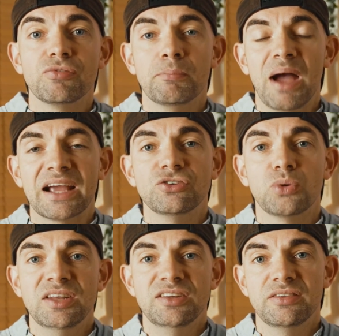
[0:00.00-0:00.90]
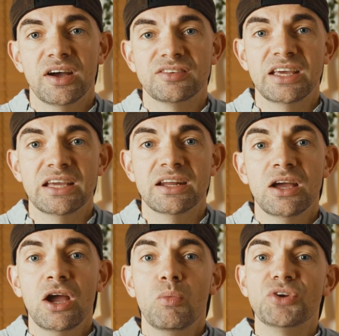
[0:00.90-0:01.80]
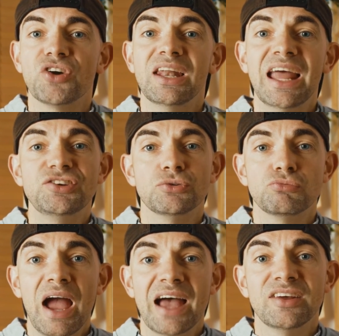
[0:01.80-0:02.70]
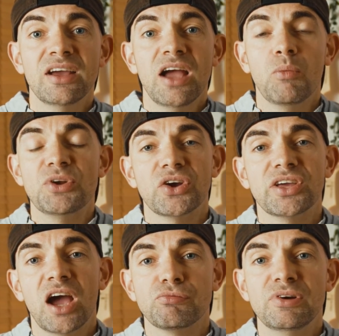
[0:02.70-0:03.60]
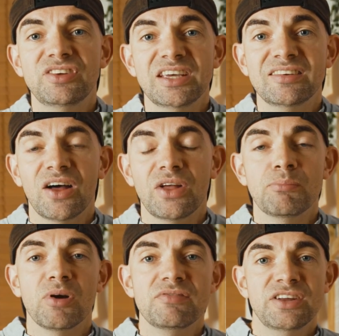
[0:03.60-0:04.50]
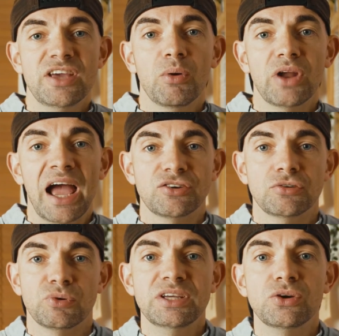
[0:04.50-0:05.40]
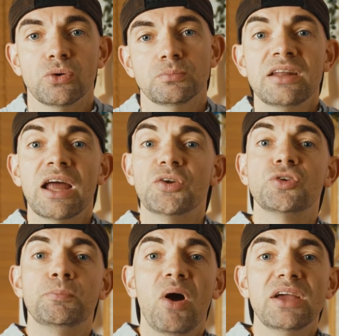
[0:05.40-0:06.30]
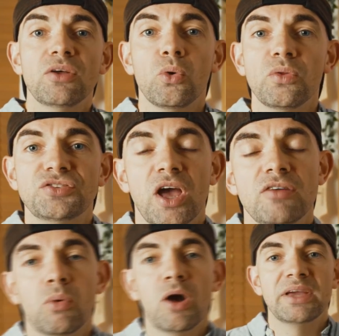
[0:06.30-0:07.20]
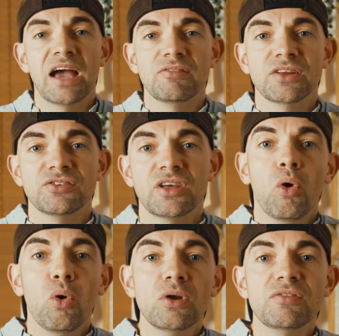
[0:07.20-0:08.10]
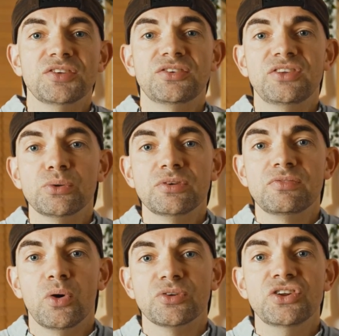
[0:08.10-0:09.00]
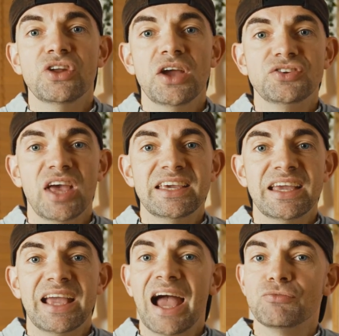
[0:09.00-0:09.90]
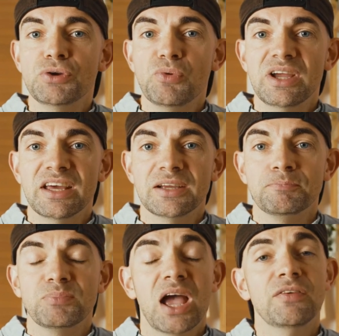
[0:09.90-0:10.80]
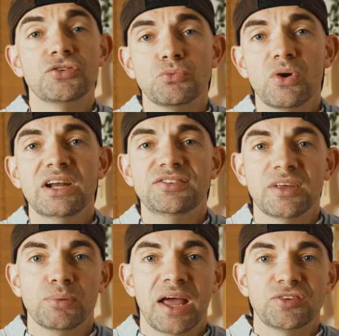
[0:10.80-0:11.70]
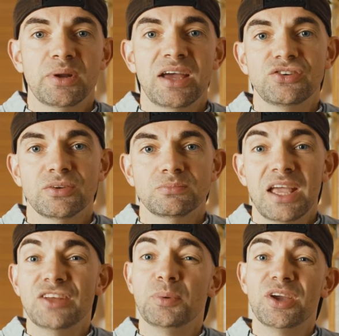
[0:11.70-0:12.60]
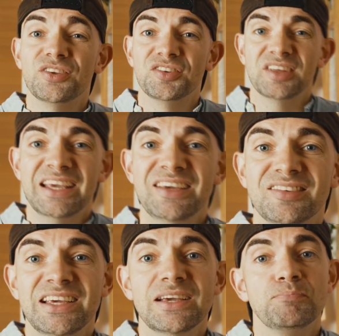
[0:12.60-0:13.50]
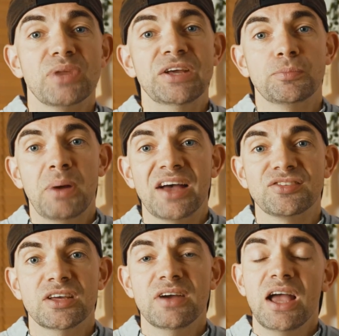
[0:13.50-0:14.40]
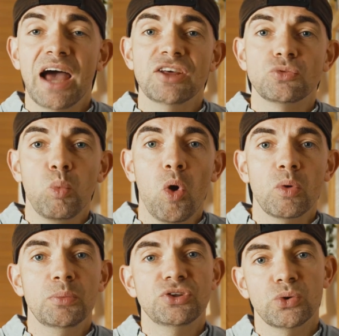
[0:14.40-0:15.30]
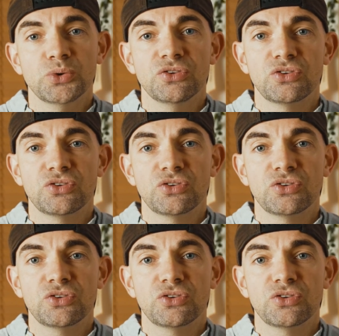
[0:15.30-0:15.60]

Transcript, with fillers: From back in 2013, which I later read and which I cover in detail in my video on active recall. Now, despite all this overwhelming evidence, all of us still default to note-taking and rereading, and there's a really simple explanation. It's because it's easy, it's passive, and it's what we were taught at